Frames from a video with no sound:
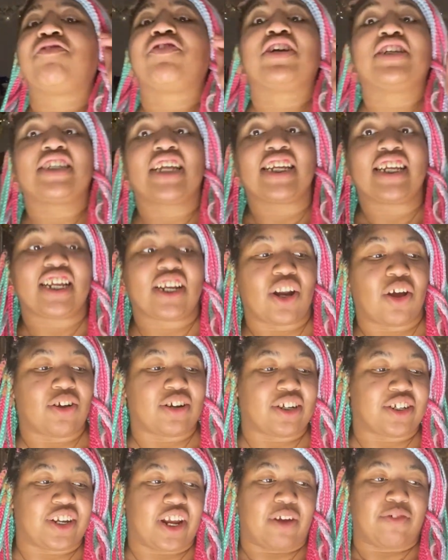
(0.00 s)
first, I didn't
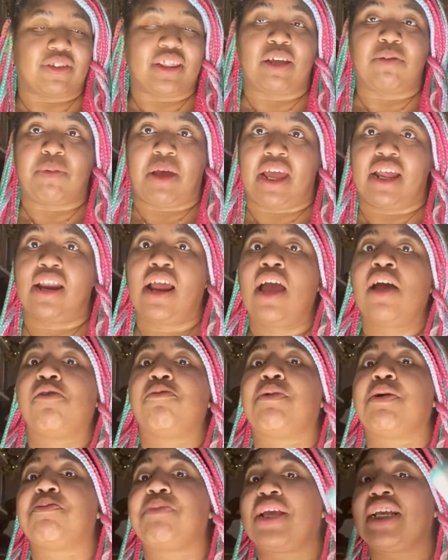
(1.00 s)
understand what they meant,
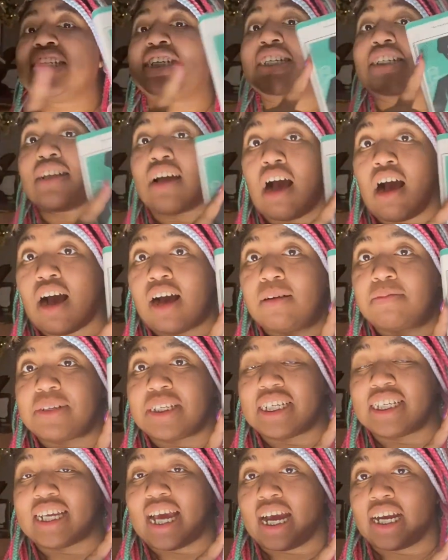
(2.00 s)
but Maisie Dobbs
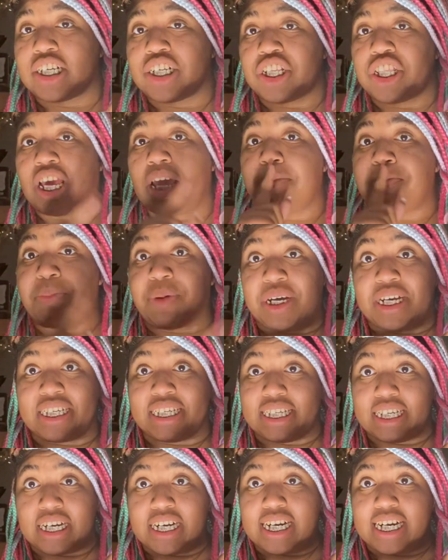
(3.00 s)
is actually a book
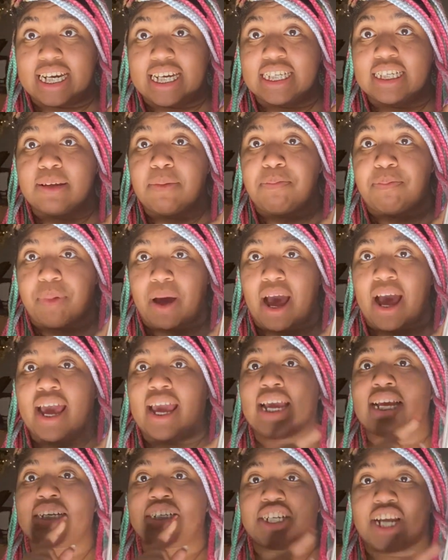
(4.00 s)
series
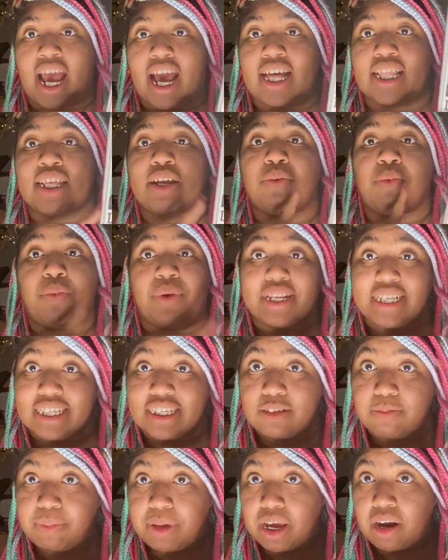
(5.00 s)
by Jacqueline
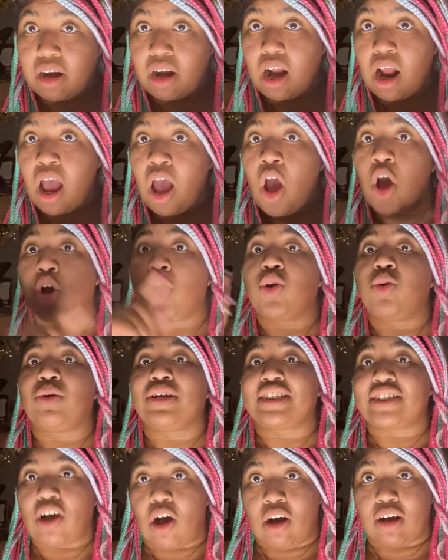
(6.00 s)
Winspear, who
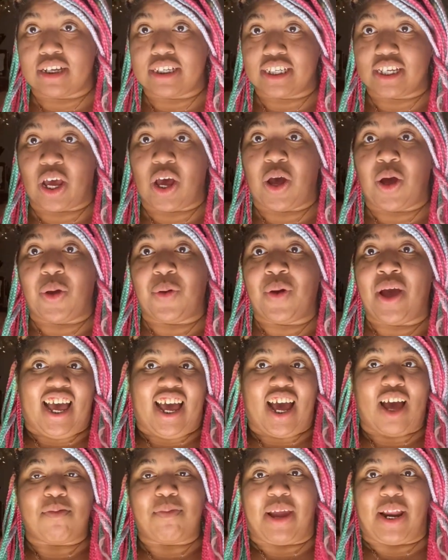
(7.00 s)
is also
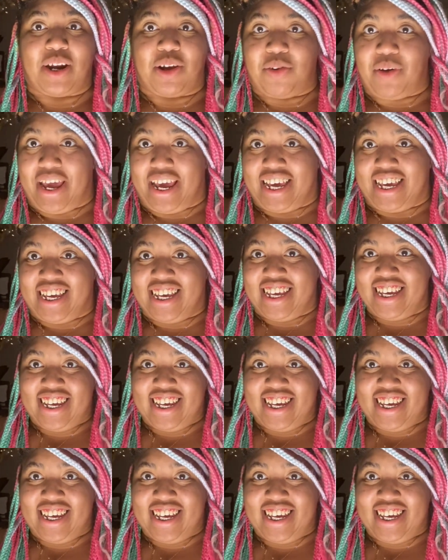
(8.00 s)
Amanda Quick.